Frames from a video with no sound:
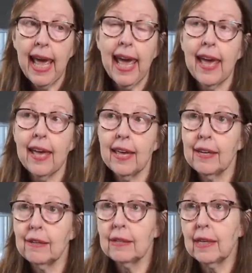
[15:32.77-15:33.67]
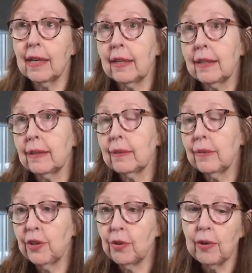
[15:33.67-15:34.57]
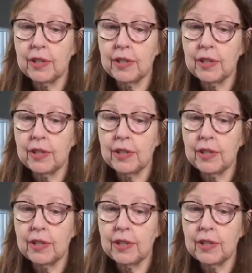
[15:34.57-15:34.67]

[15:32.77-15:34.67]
And, uh, you know,